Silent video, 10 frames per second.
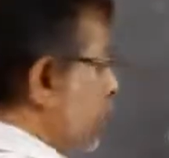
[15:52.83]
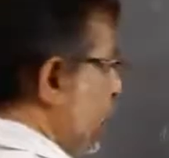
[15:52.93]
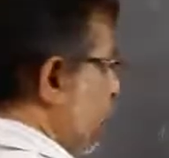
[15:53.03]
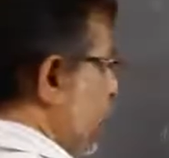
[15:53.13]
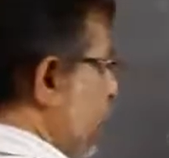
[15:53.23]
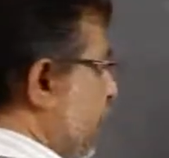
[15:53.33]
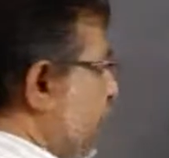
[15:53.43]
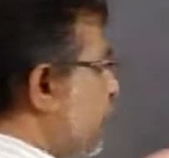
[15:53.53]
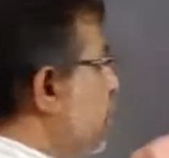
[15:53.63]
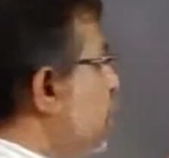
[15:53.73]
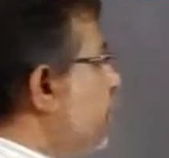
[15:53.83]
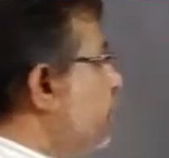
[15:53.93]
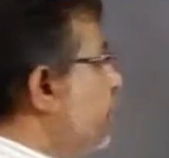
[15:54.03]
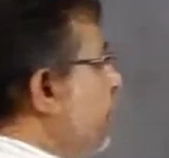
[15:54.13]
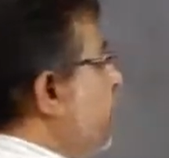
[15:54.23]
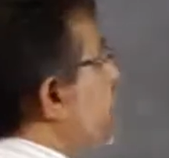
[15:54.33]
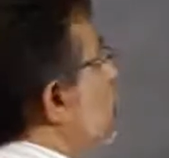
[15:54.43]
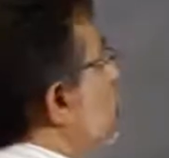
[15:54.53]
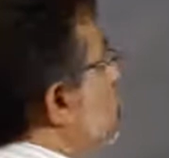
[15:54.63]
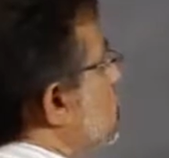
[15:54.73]
we can write mean
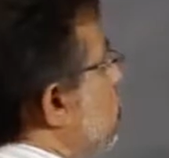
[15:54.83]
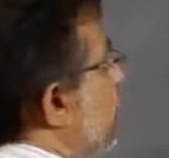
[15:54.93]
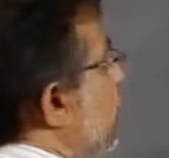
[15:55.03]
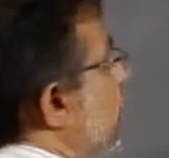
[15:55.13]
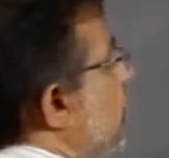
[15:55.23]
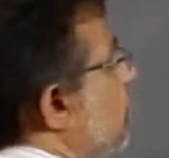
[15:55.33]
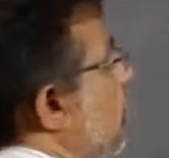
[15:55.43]
rho square equal